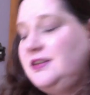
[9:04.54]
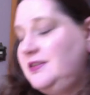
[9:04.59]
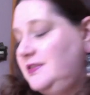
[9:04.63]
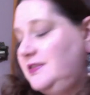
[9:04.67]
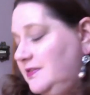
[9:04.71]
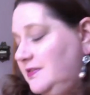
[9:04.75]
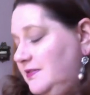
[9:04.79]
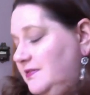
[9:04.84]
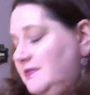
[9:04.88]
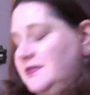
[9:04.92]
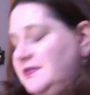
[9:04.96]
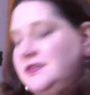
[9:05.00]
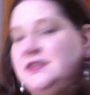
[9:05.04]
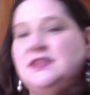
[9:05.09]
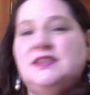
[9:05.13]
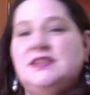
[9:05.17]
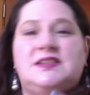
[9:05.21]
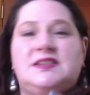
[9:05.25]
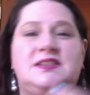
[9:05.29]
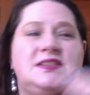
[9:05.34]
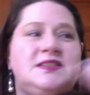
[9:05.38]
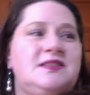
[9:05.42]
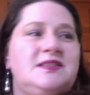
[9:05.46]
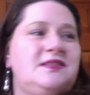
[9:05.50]
who
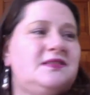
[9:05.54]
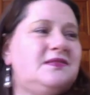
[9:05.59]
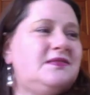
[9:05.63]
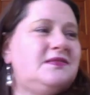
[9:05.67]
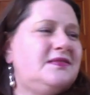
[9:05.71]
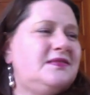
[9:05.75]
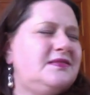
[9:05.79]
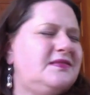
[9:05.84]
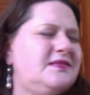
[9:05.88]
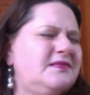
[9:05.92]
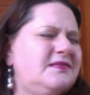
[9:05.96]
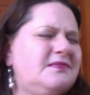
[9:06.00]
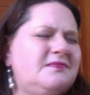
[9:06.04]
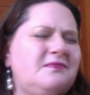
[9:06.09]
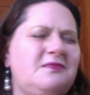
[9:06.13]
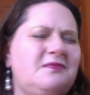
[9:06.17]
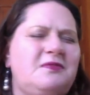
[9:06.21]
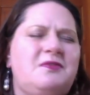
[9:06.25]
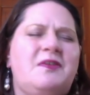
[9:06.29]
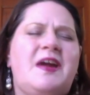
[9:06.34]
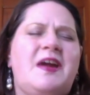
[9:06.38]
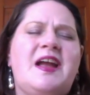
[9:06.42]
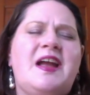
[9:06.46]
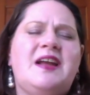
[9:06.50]
just
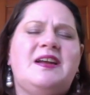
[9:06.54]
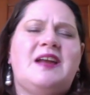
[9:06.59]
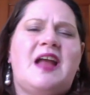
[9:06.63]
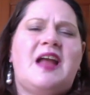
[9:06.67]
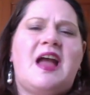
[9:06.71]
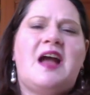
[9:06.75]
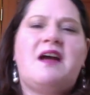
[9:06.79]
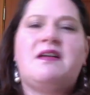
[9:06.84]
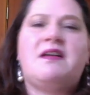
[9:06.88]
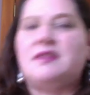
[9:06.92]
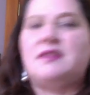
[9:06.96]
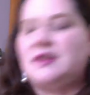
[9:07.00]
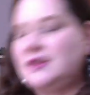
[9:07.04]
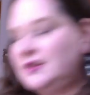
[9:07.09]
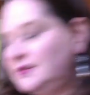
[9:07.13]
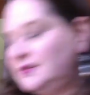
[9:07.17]
ran out